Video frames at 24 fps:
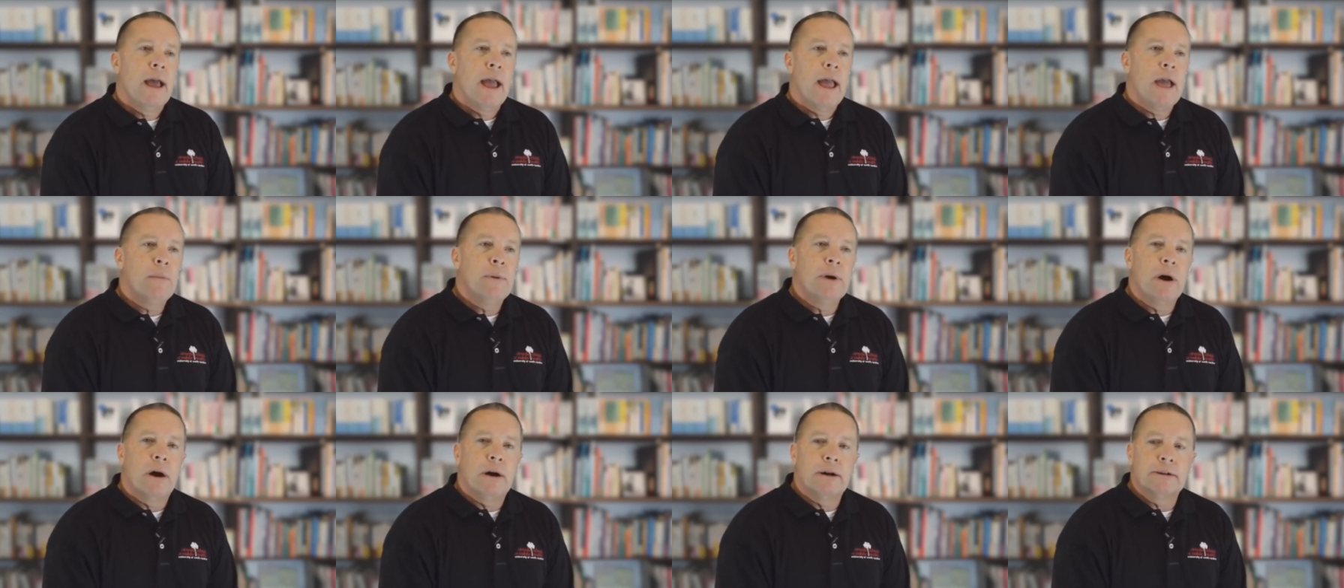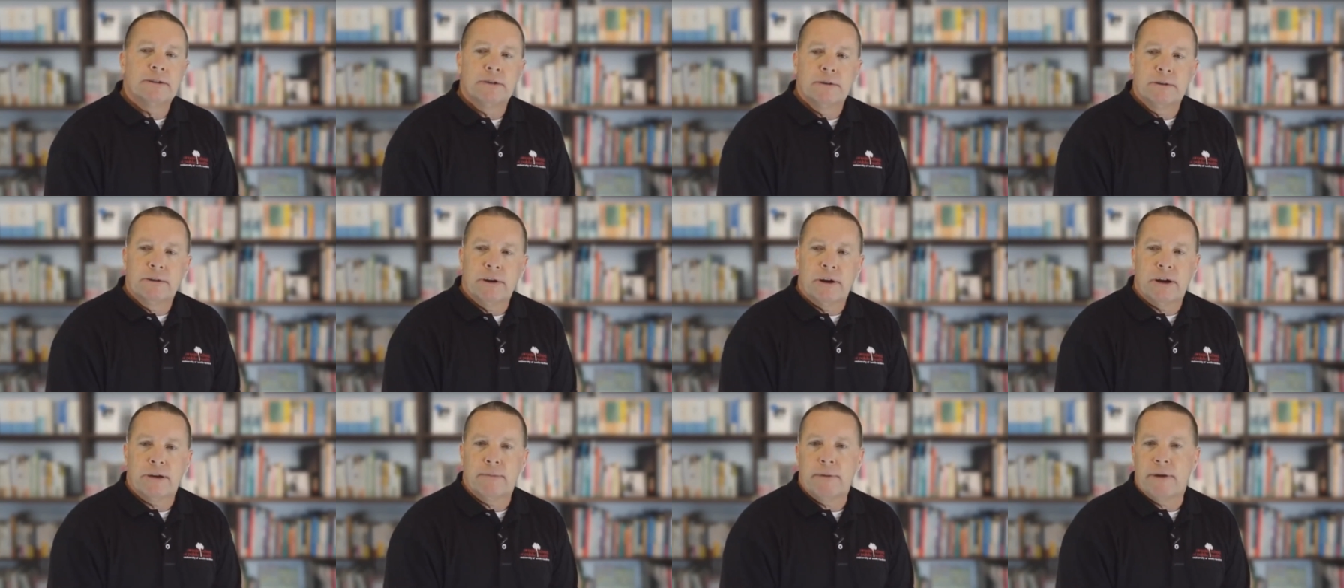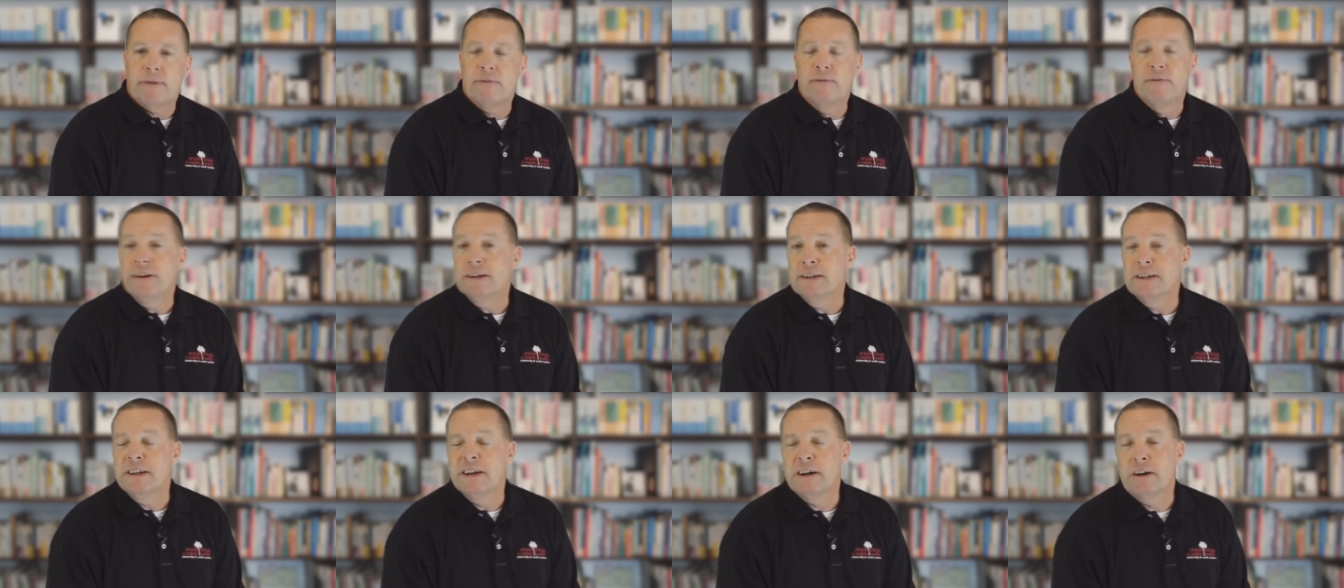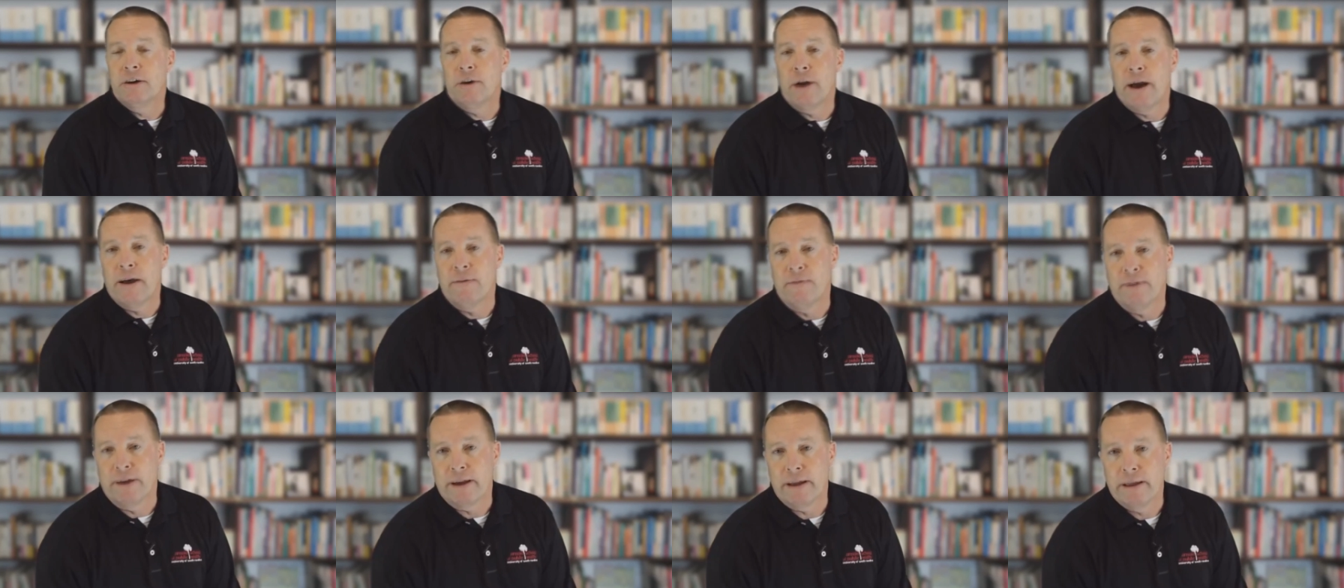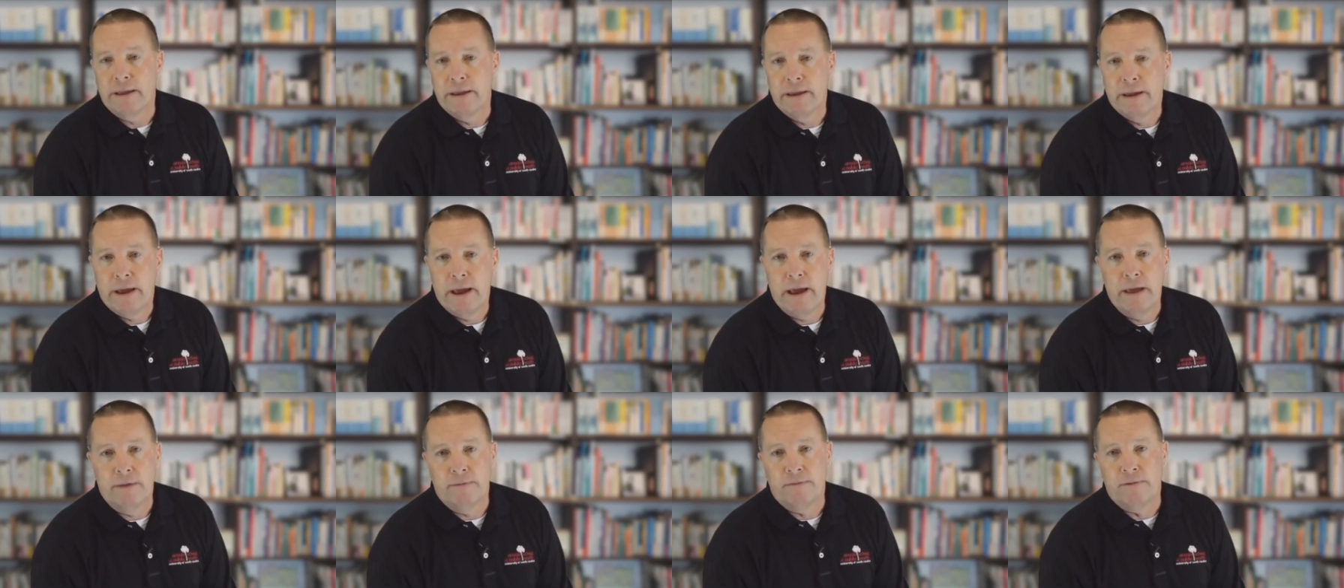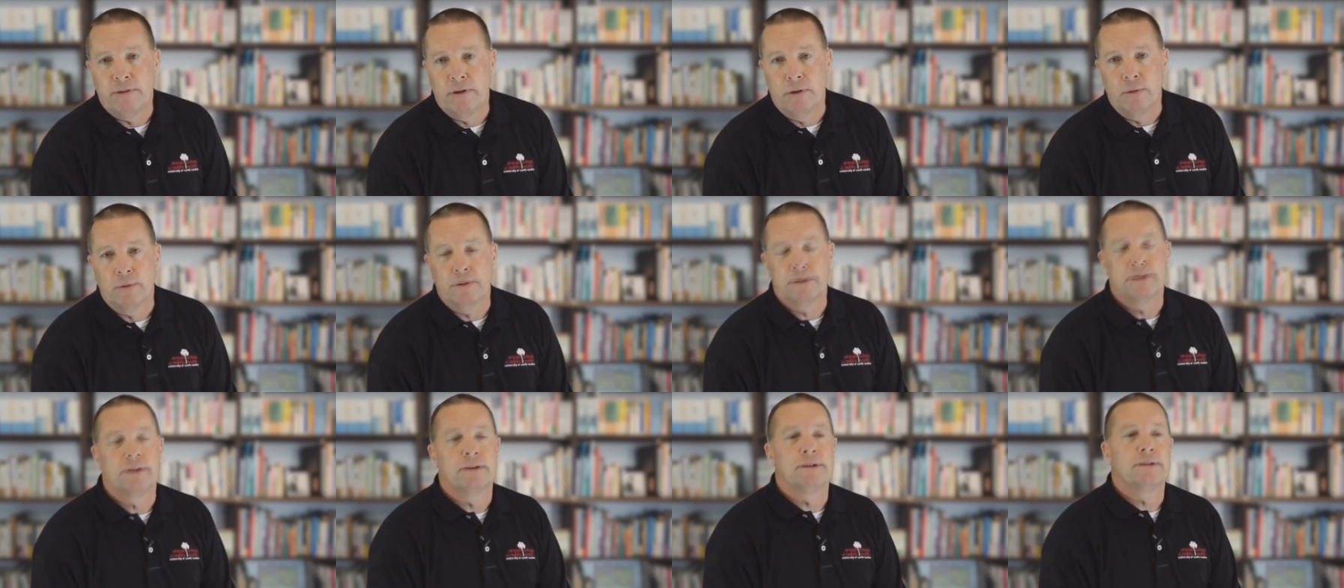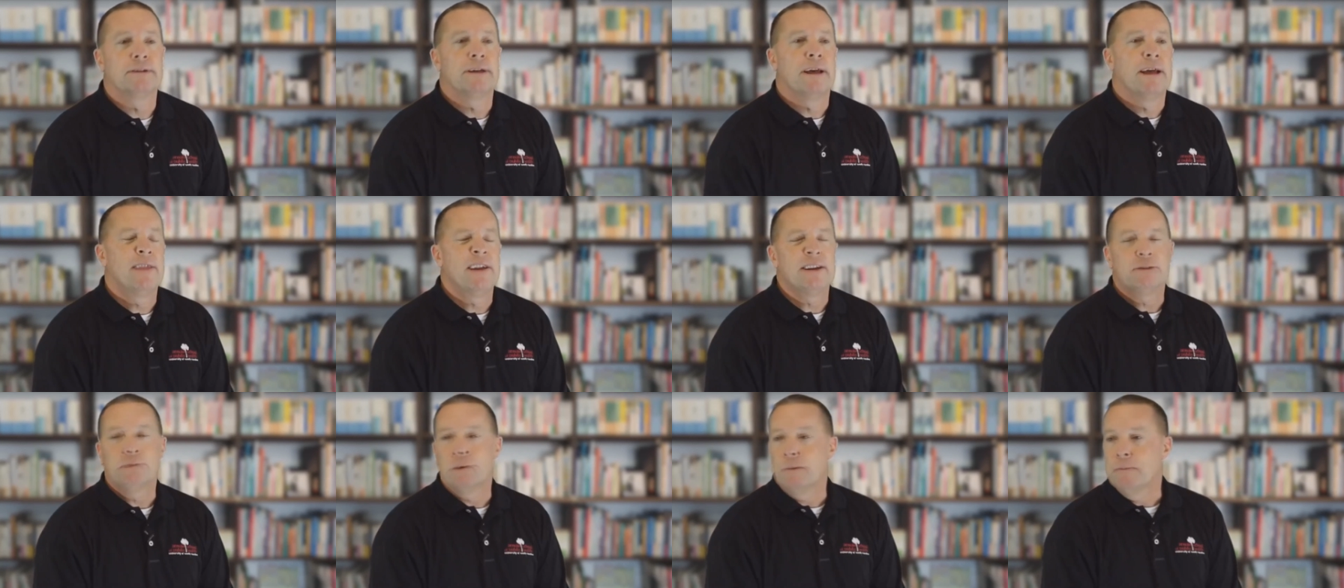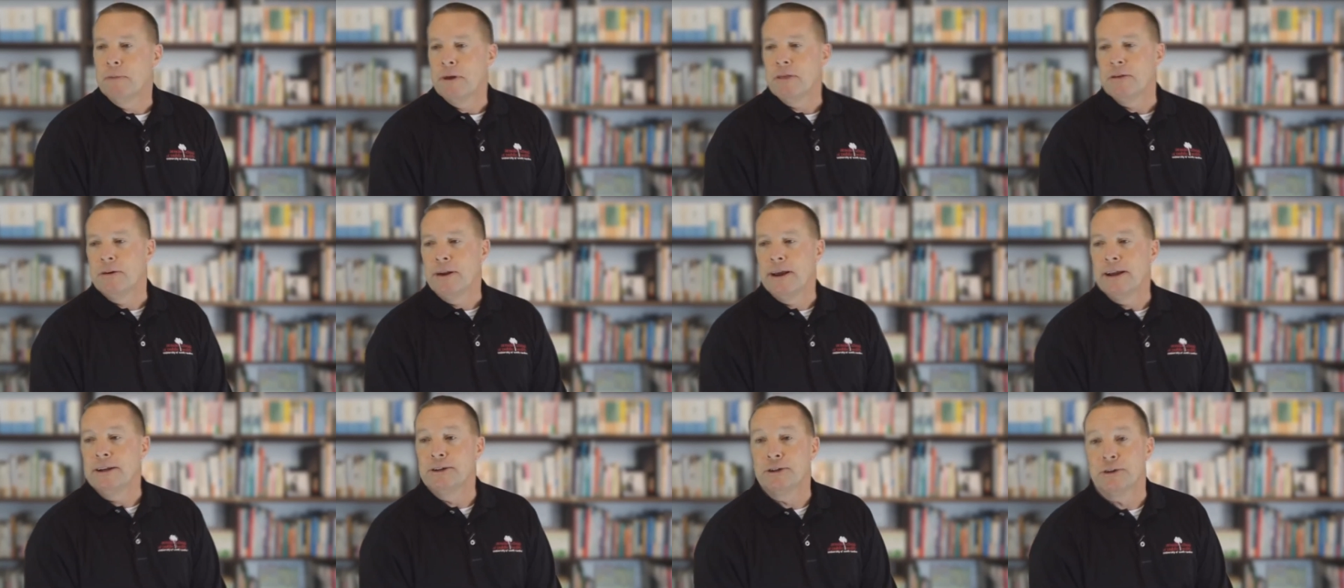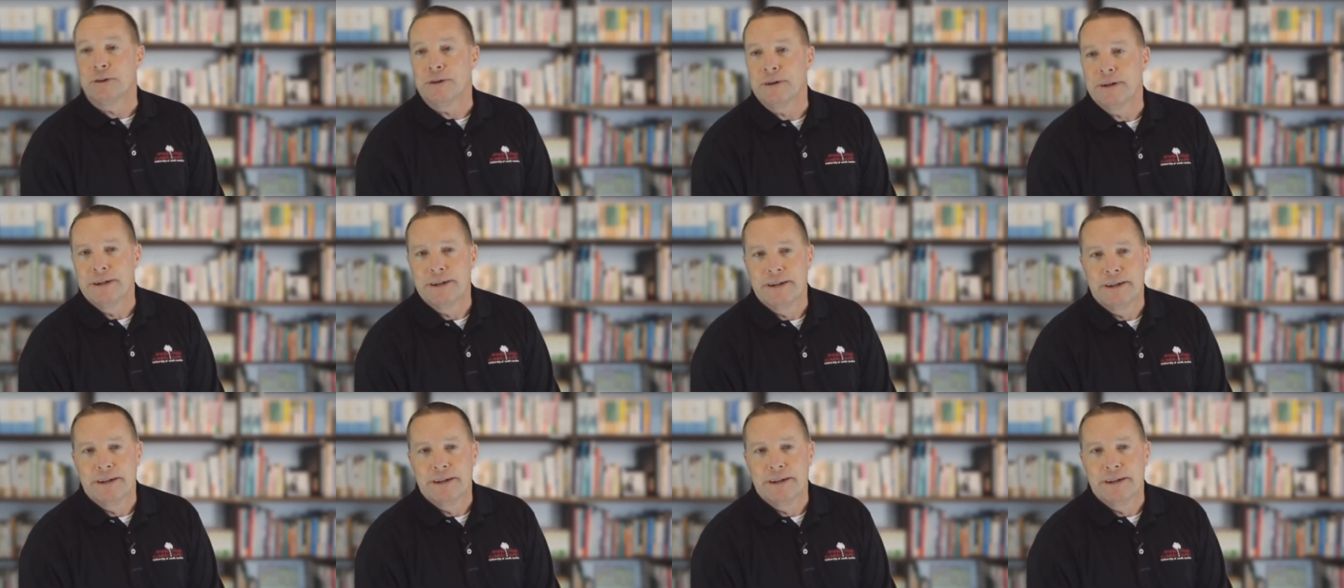And we also talk about physiographic influences, and that's where Mother Nature